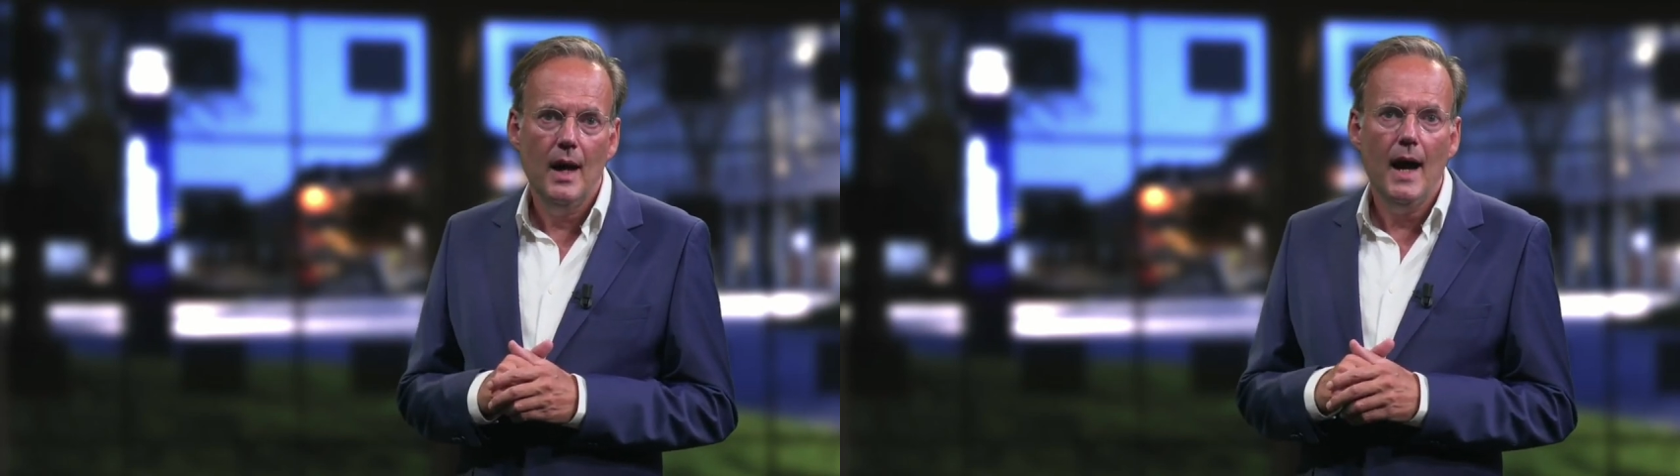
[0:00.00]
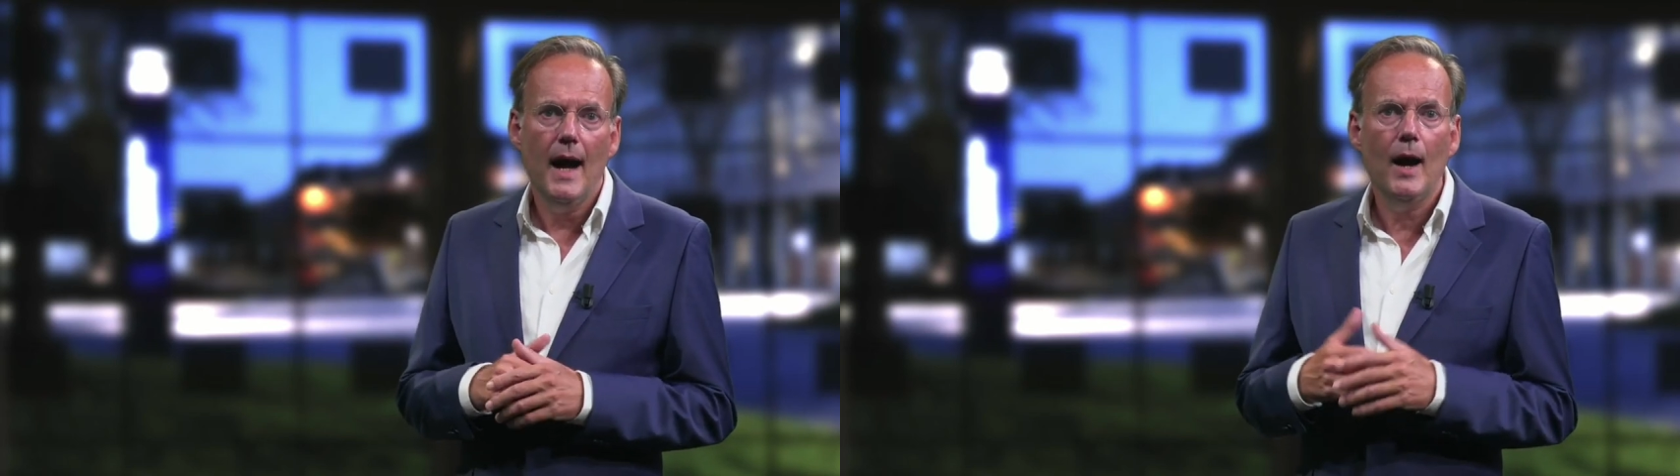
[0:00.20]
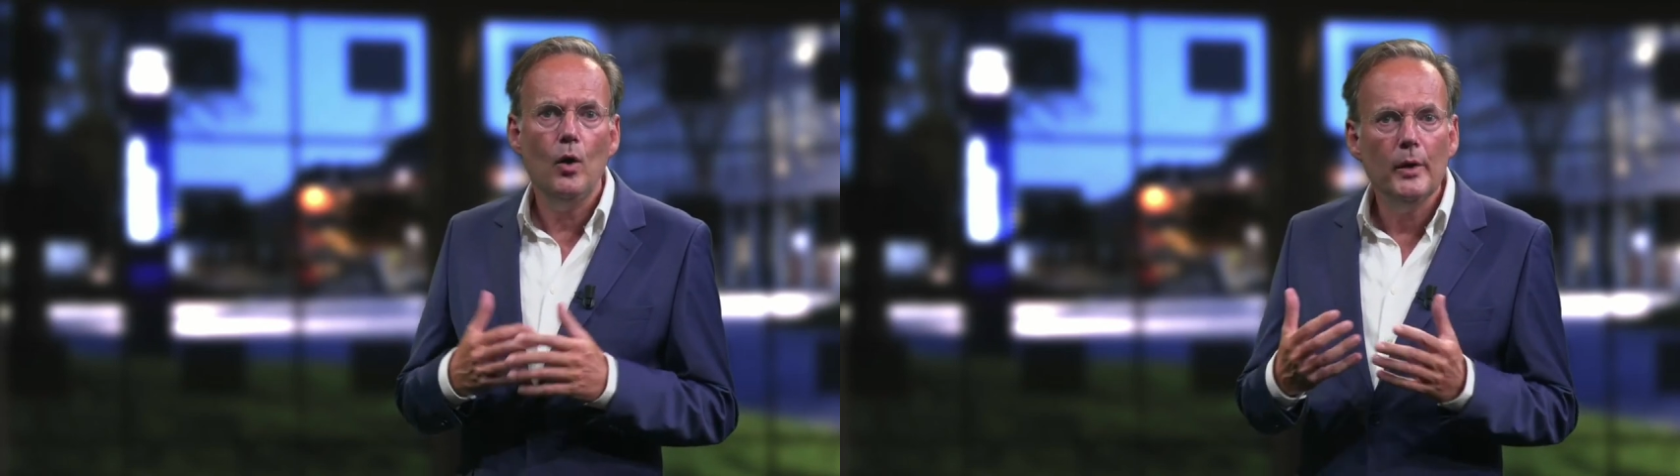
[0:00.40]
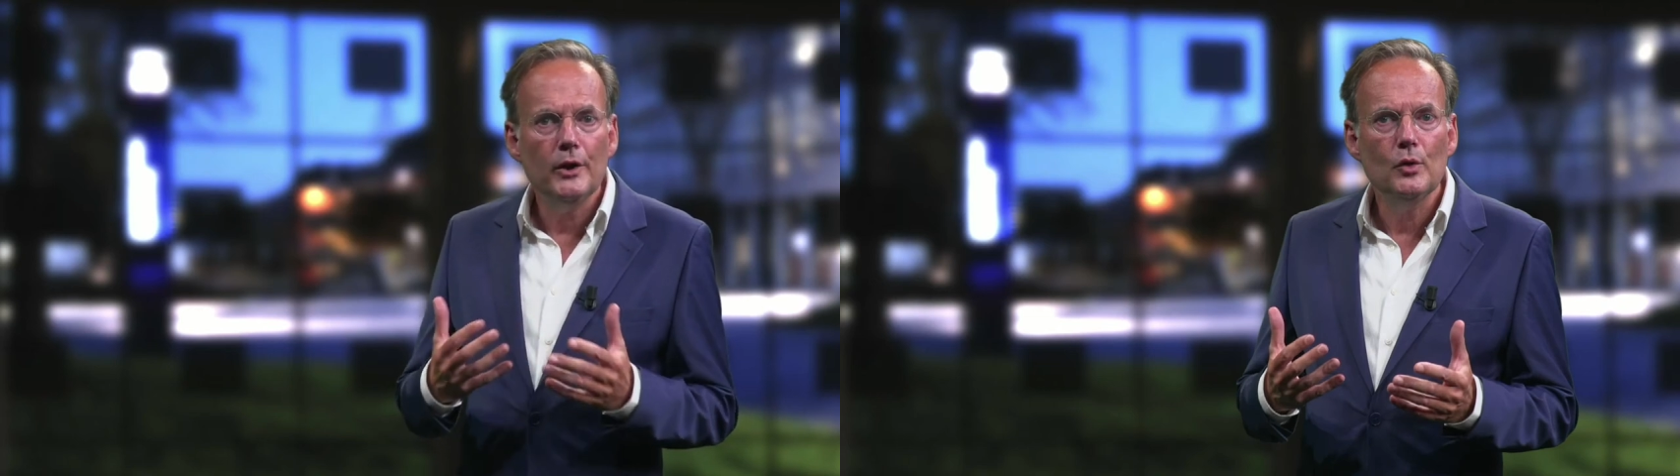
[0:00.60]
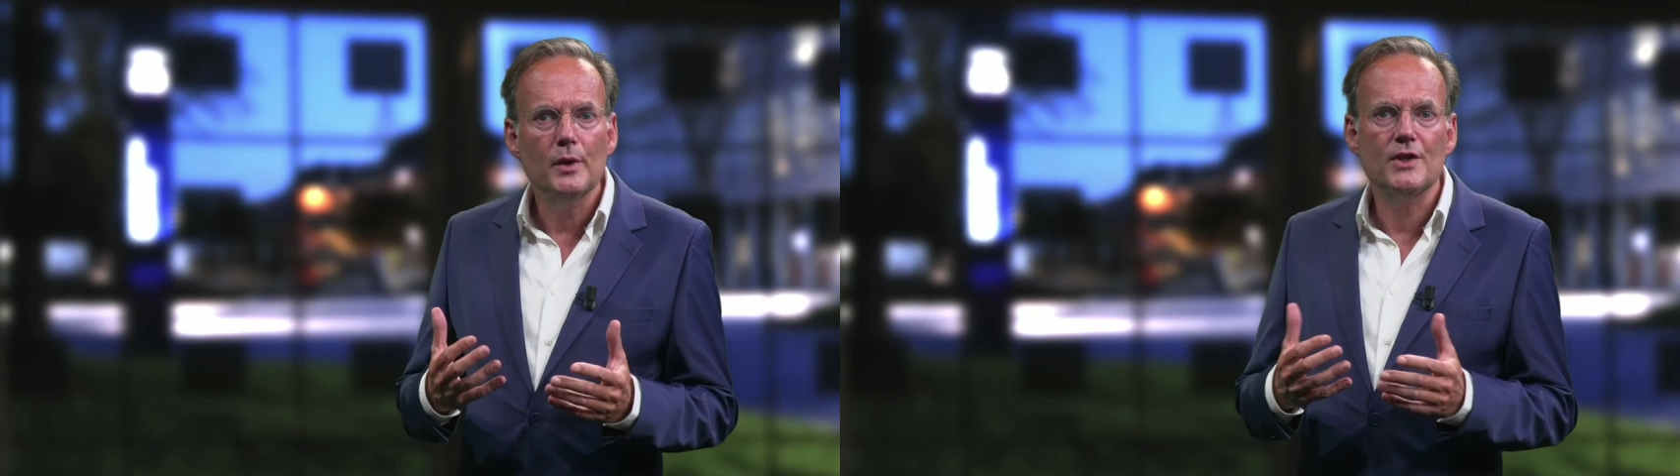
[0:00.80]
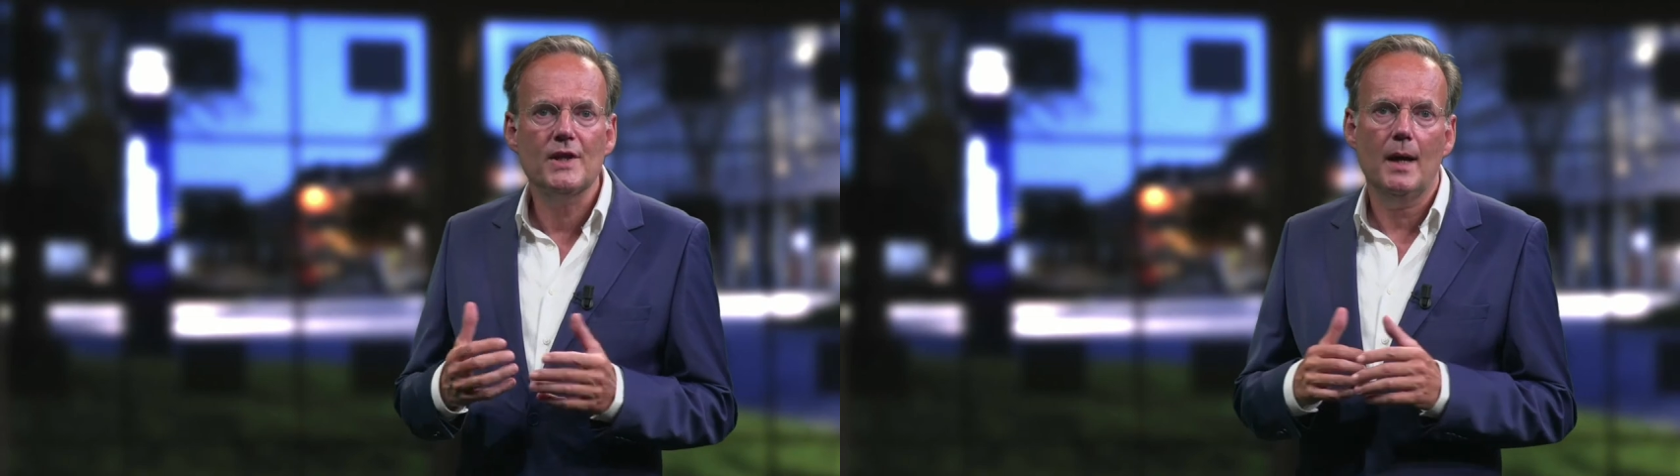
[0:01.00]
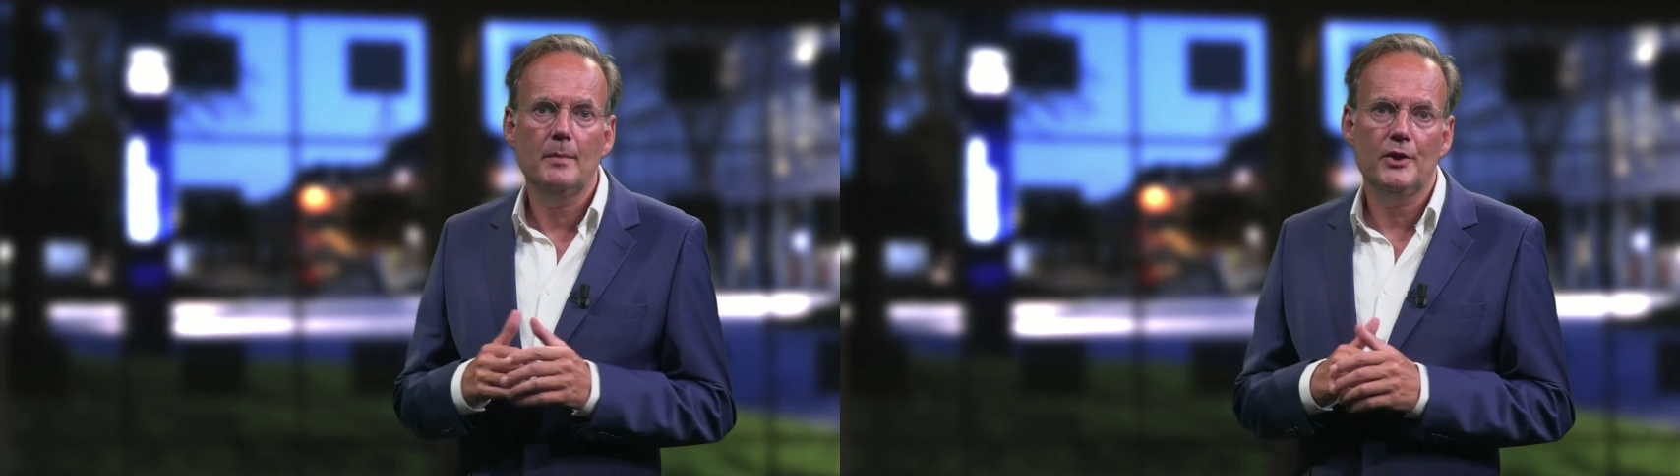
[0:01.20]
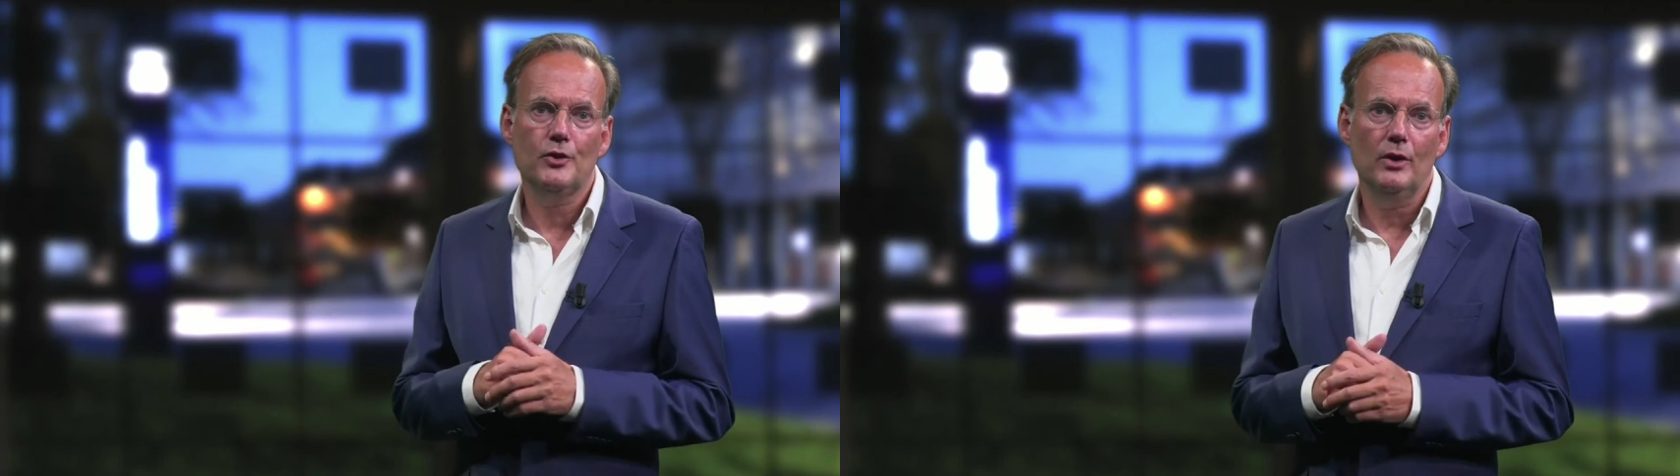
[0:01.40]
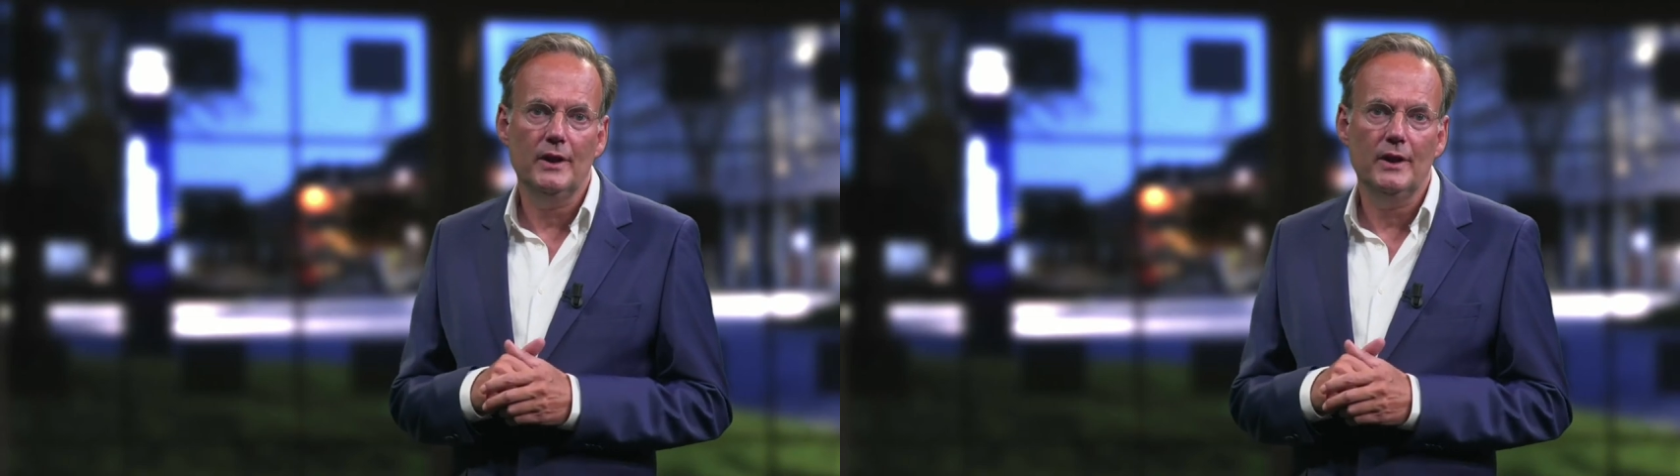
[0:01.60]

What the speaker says: How will you establish your